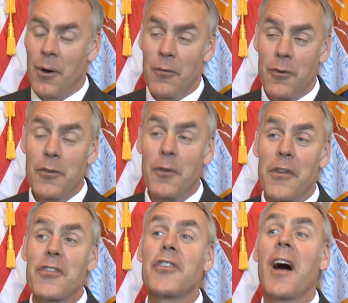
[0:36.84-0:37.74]
Well, first of all,
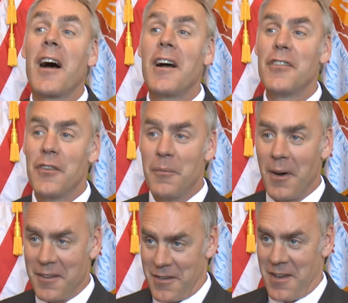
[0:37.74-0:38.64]
the size of
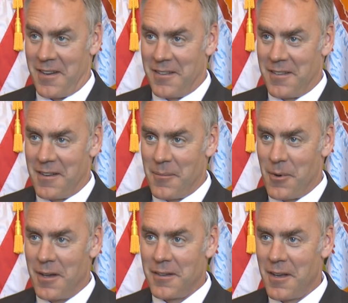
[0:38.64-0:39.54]
Montana.
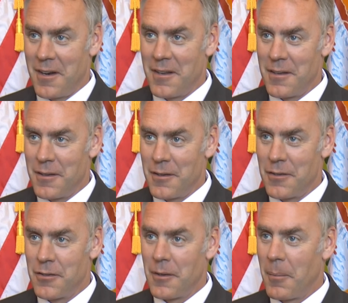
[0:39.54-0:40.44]
Montana
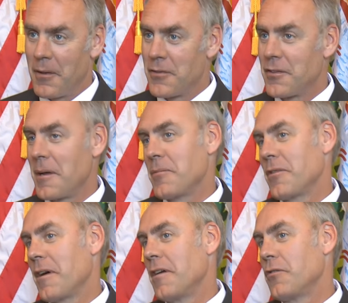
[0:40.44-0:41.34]
is about the same
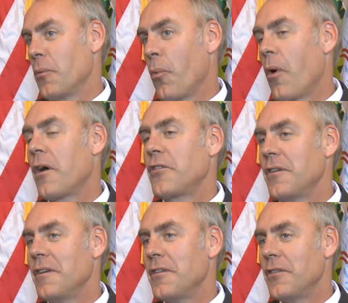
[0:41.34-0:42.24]
size from
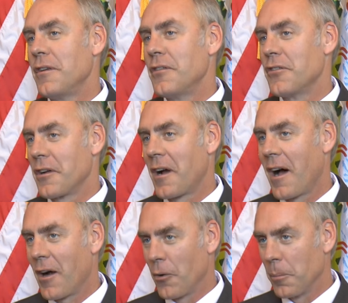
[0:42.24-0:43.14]
Washington, D.C. to
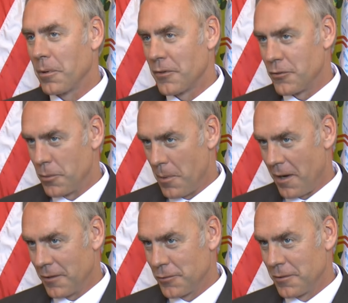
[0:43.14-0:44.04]
Chicago, plus 2
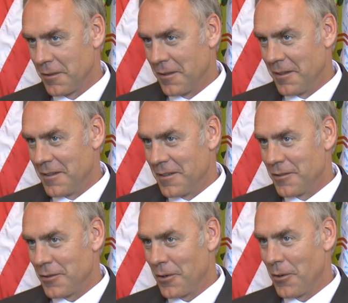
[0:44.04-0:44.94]
miles.
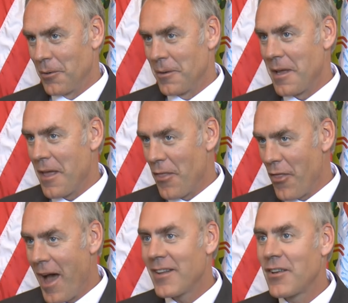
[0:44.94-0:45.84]
So
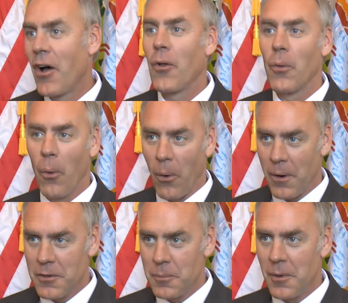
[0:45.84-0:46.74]
that's how
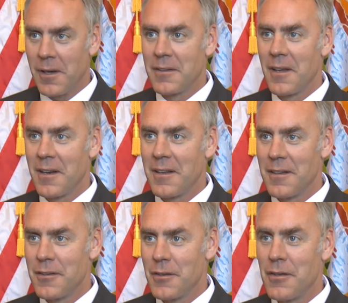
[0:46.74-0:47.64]
large Montana
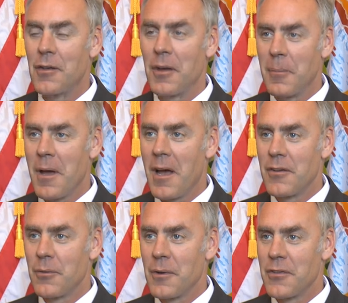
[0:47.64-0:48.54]
is, and you can
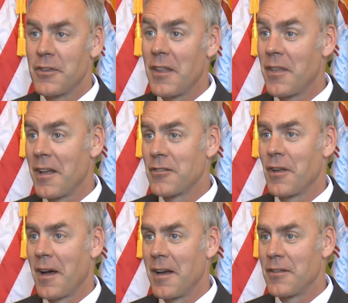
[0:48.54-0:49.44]
imagine a state that
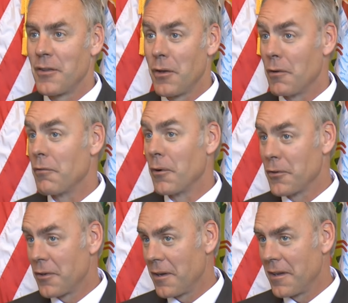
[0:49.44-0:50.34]
size, the
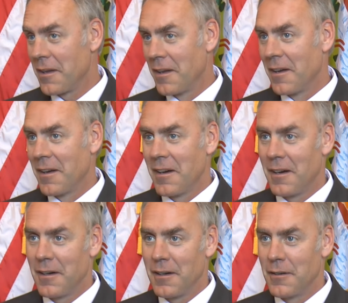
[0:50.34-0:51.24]
diversity
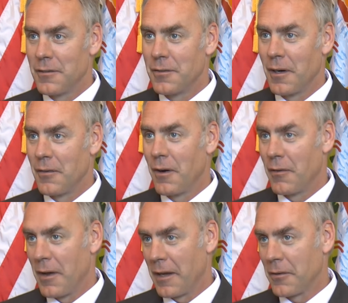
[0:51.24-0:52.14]

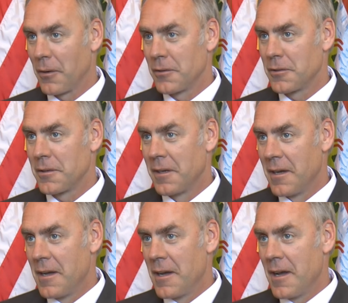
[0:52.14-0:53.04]
of agriculture.
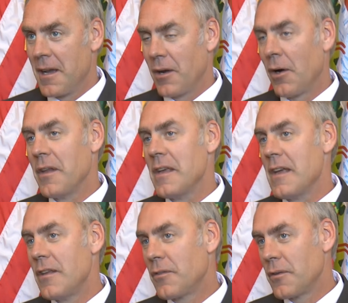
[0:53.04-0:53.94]
You know, on the
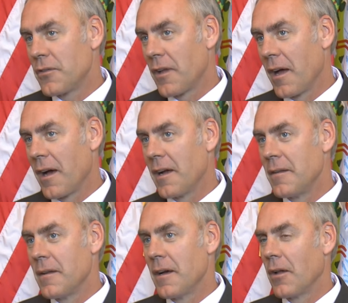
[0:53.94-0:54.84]
eastern
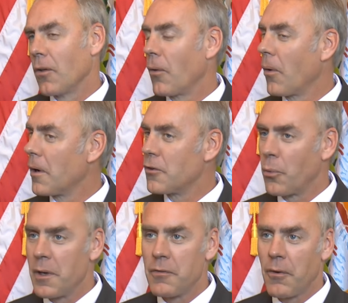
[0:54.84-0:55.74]
side, large
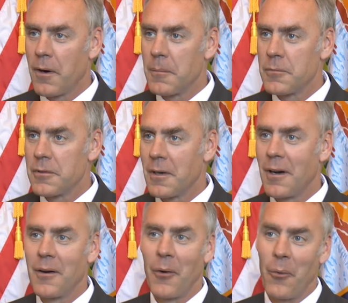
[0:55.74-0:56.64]
wheat farms
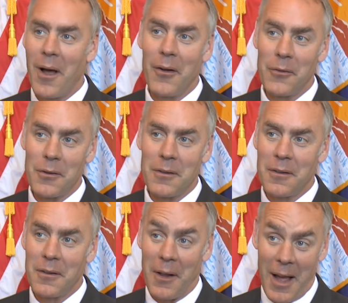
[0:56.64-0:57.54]
around
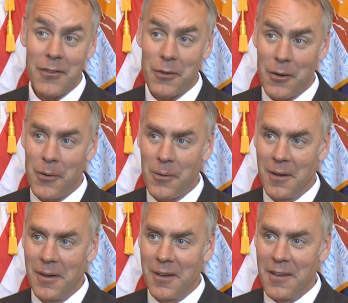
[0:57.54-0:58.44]
Glasgow.
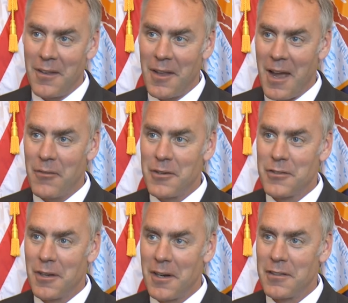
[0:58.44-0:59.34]
The average
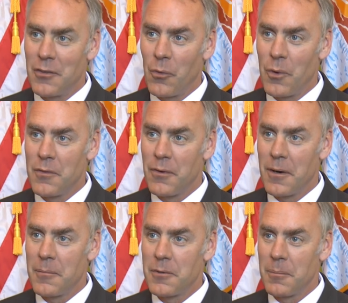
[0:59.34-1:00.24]
size of a wheat
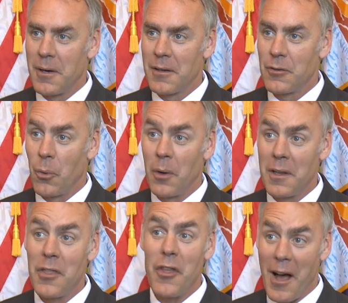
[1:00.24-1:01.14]
farm is about
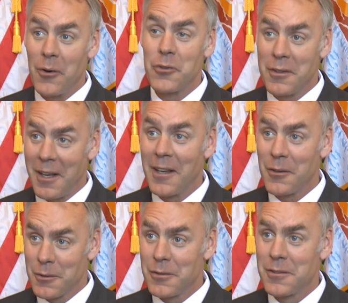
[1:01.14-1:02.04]
20,000
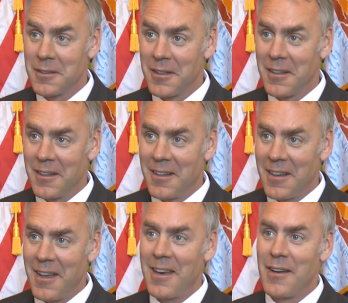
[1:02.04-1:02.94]
acres.
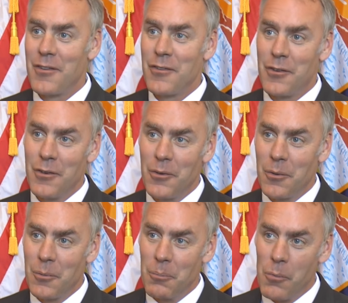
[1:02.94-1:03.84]
And as you